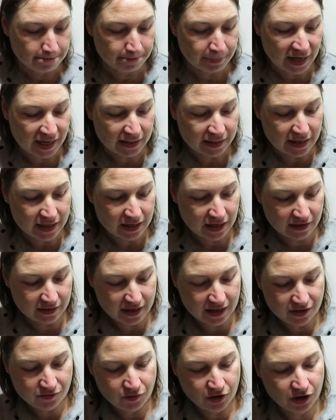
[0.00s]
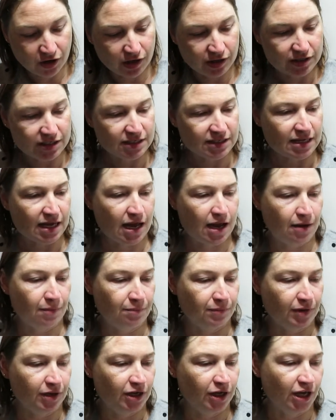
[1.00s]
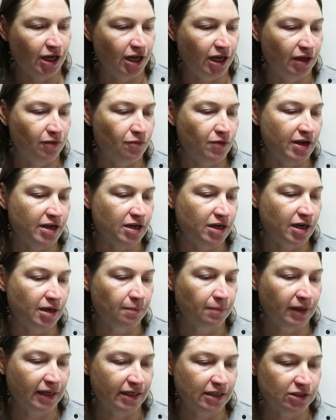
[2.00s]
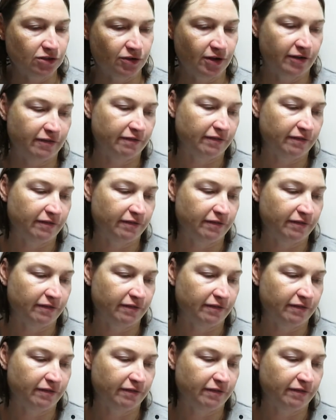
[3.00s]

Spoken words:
But then I think we got this, when you complete a square,